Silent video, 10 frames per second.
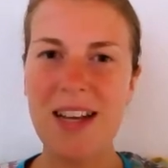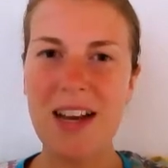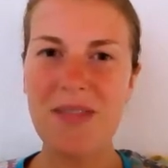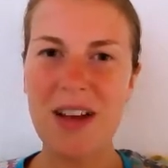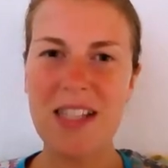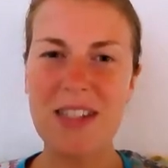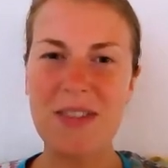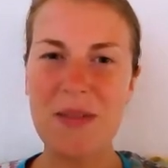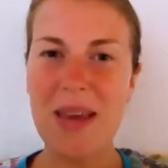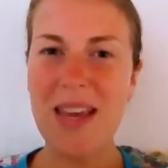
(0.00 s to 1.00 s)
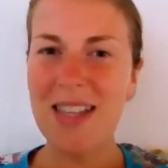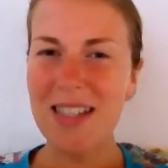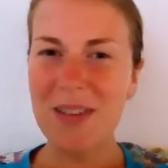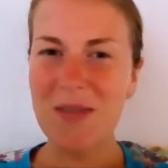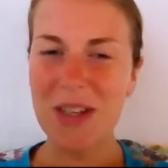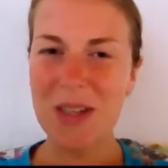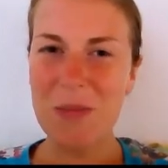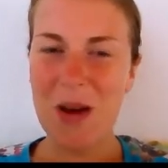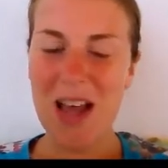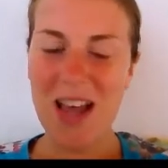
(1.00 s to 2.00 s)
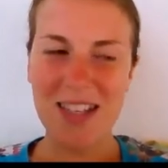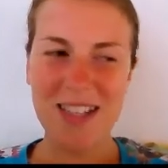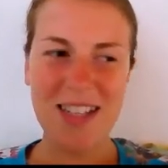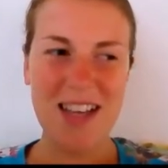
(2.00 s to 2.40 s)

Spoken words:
advance for me didn't really work.